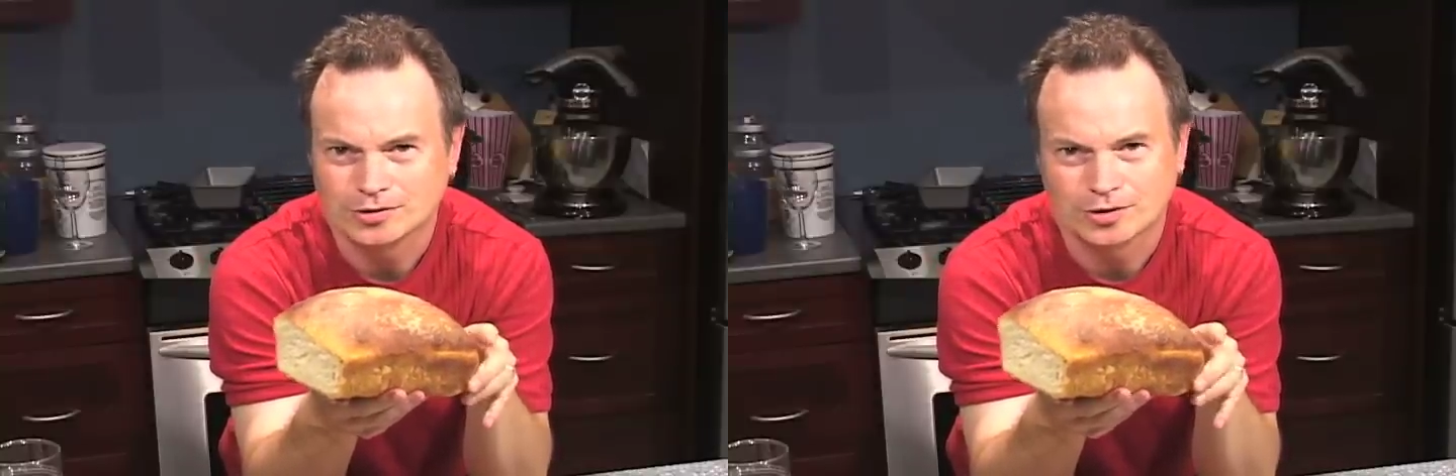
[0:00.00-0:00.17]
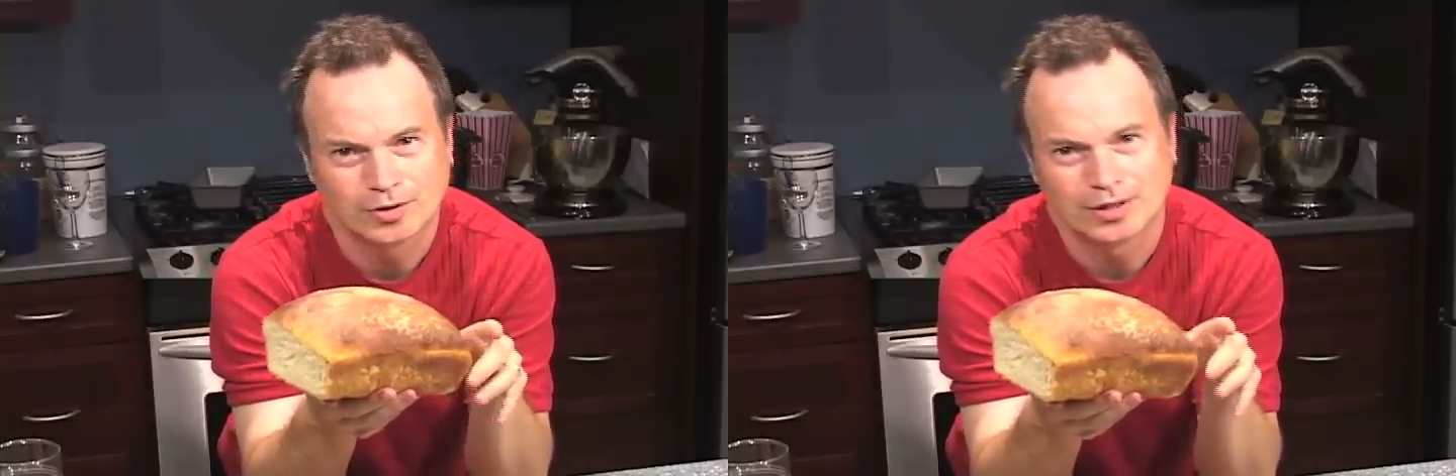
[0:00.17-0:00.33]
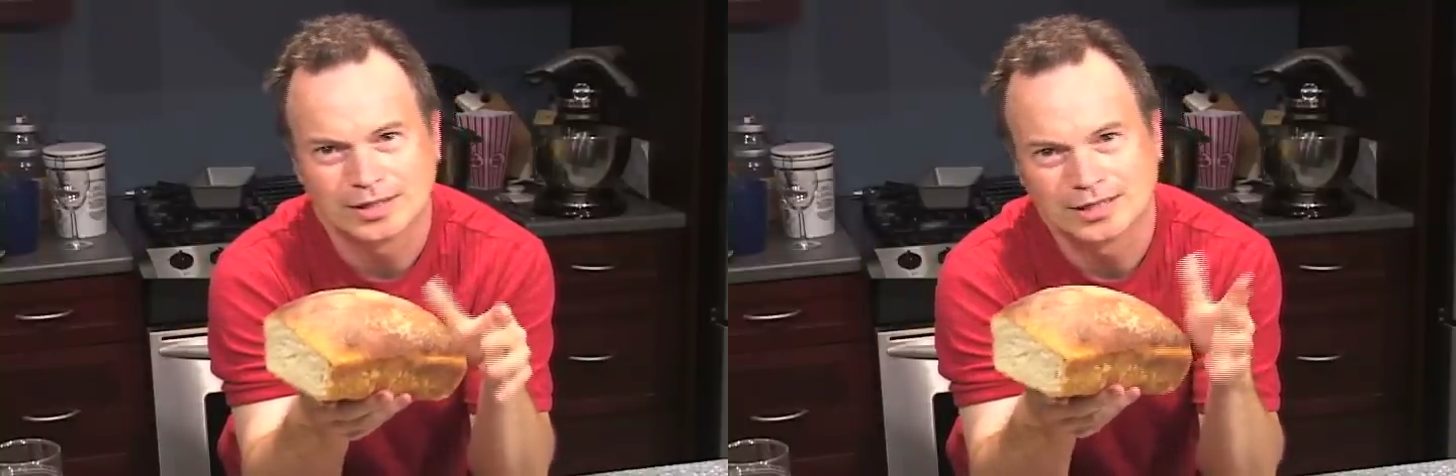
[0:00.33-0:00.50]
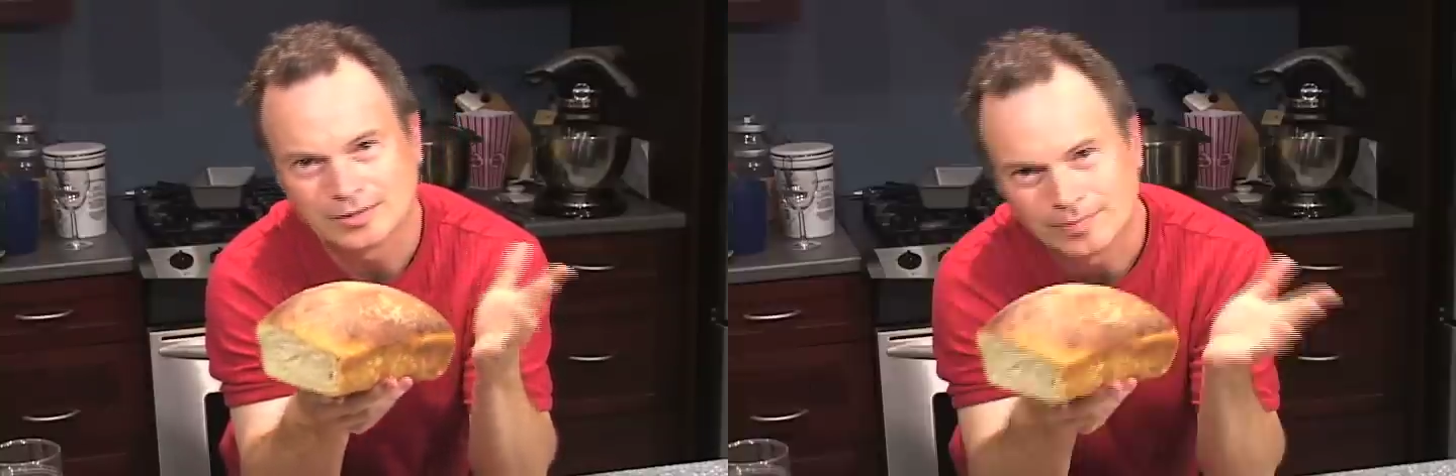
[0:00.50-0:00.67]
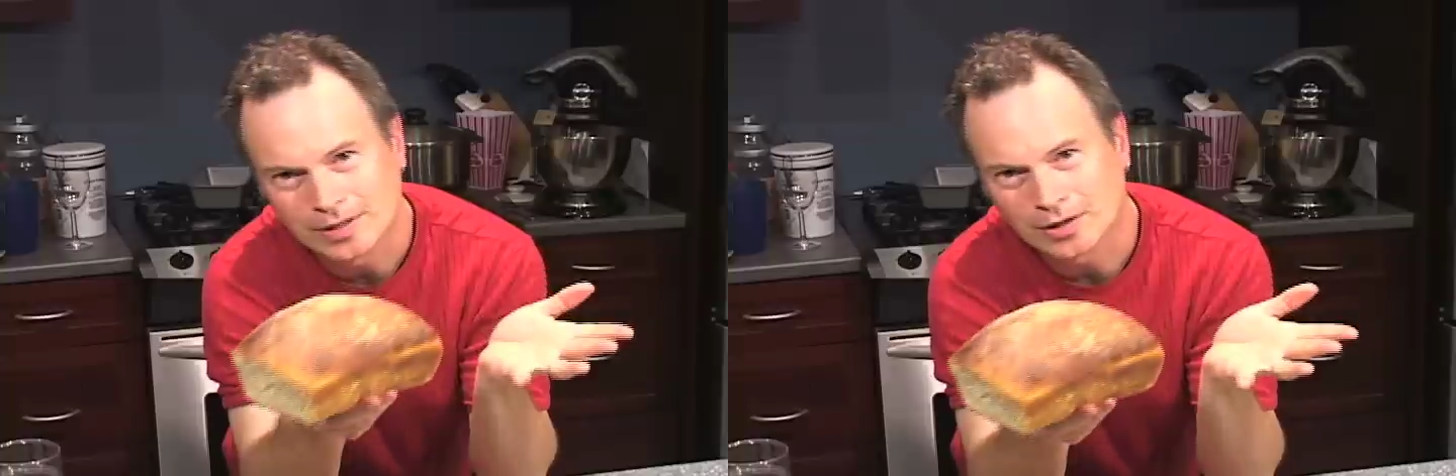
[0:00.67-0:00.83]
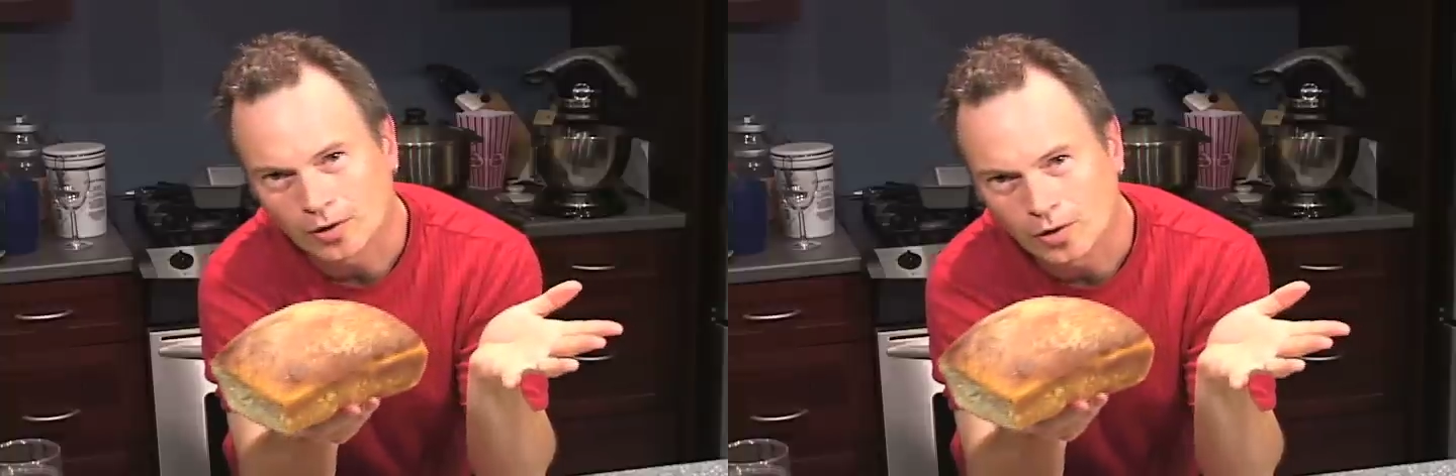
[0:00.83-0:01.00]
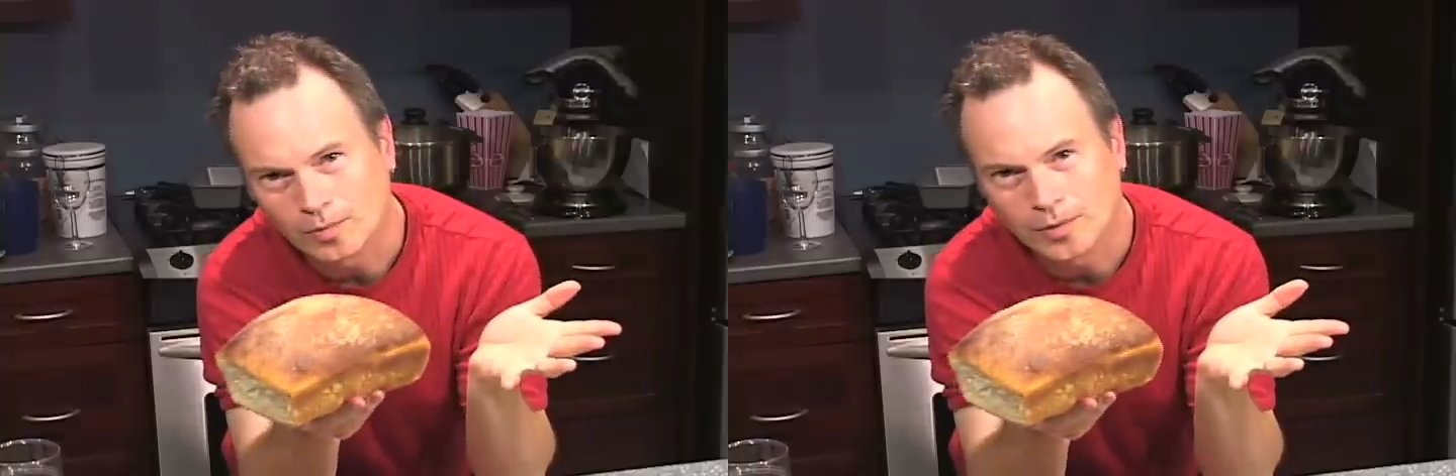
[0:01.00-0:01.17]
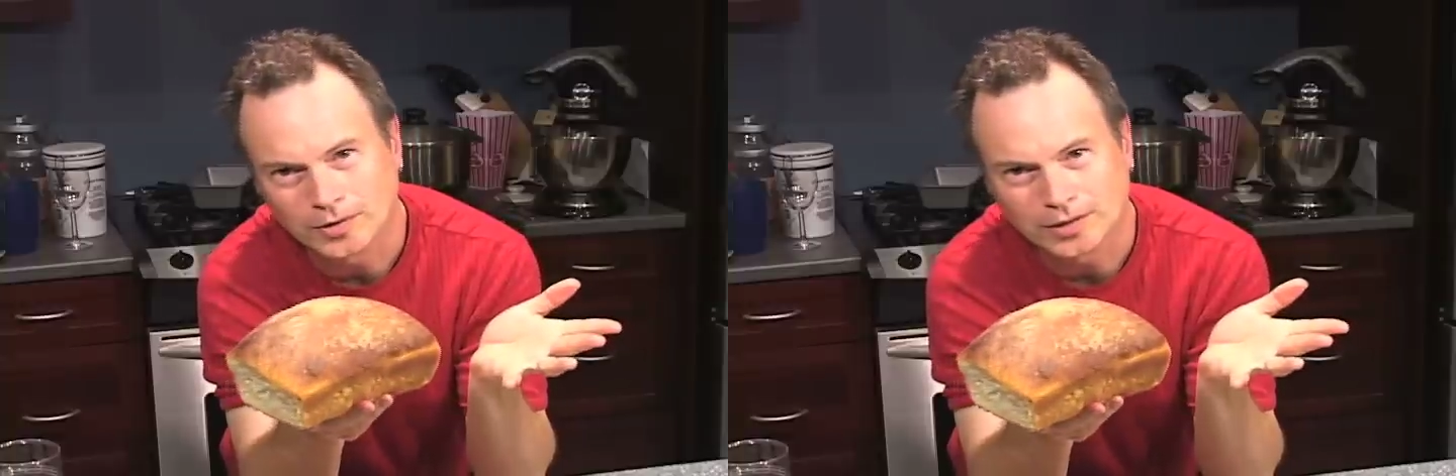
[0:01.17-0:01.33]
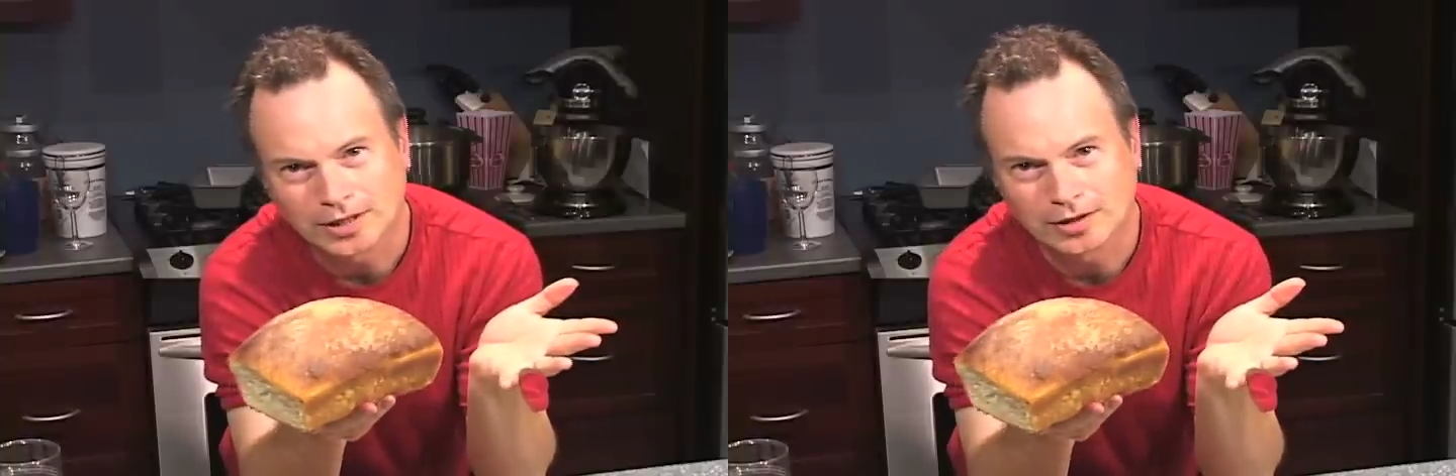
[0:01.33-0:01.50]
though you need to be at home
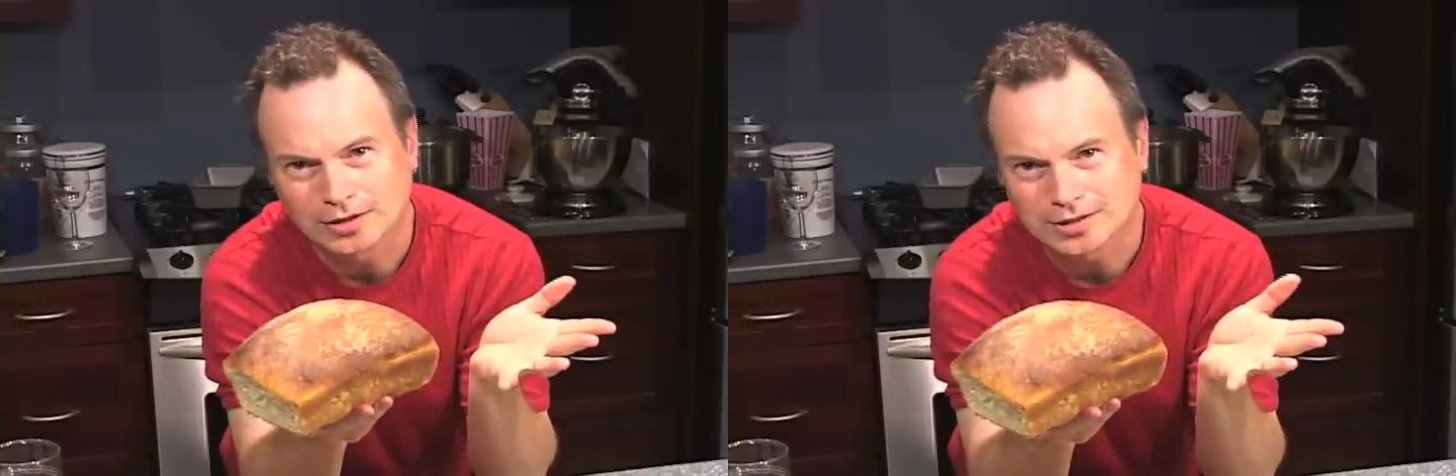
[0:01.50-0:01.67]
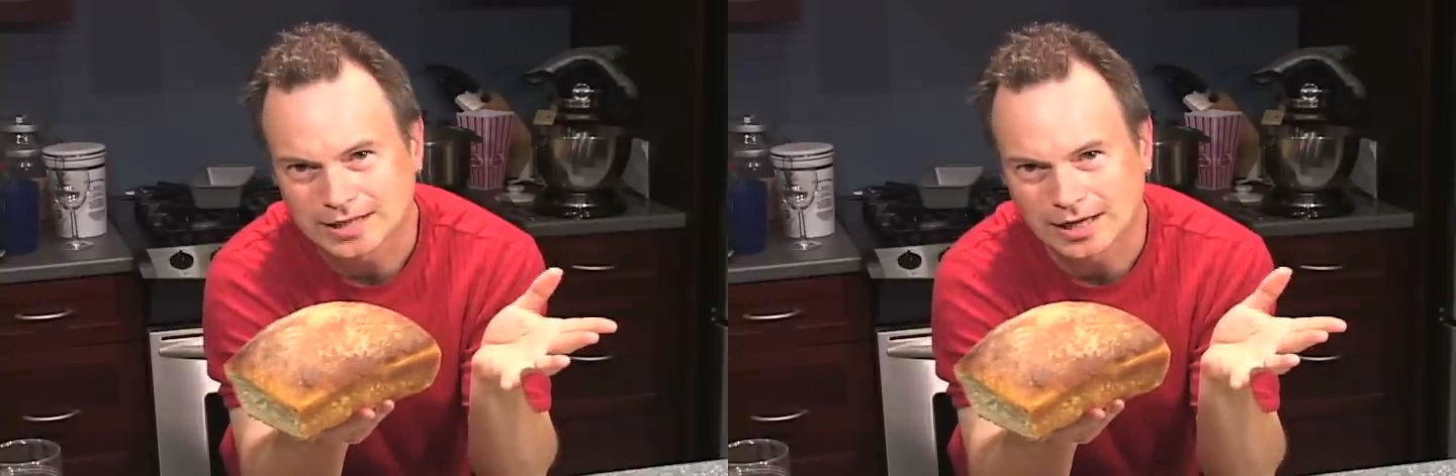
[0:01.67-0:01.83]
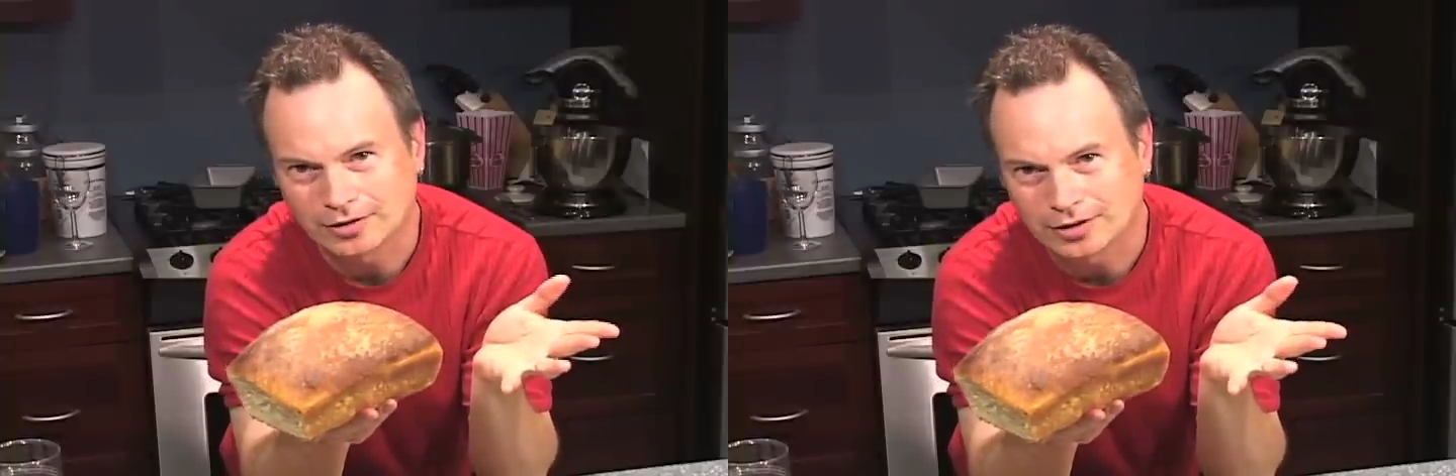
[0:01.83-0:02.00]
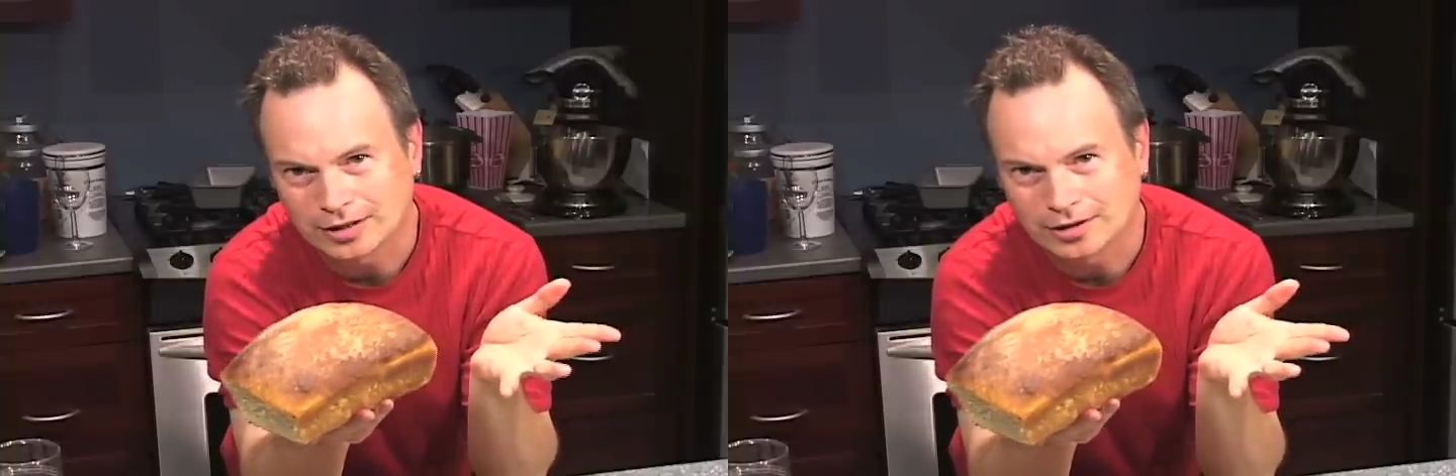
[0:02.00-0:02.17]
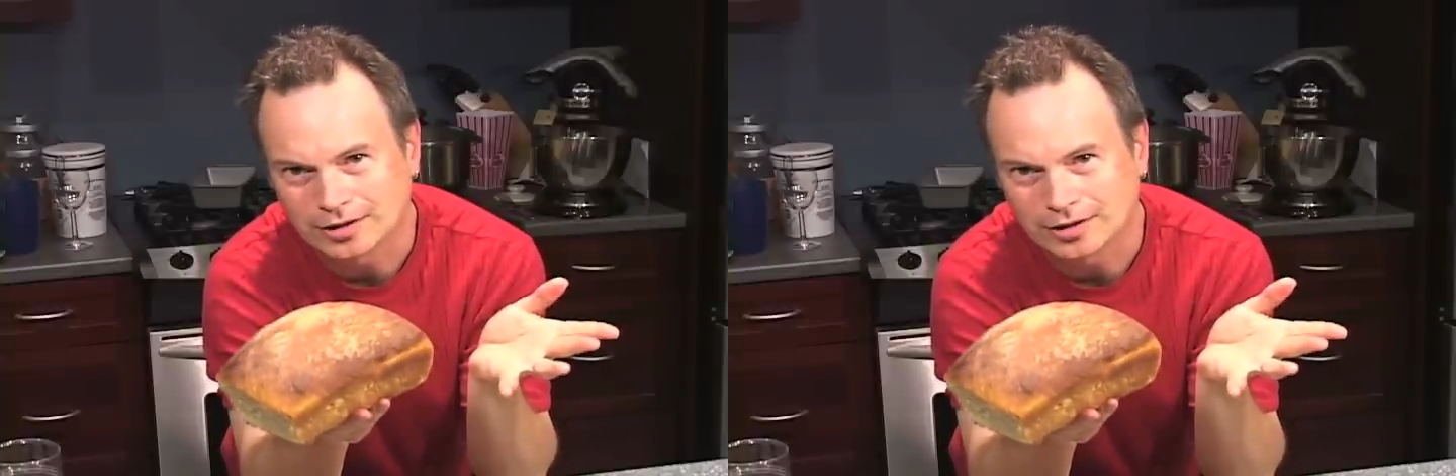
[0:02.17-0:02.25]
all day on a Saturday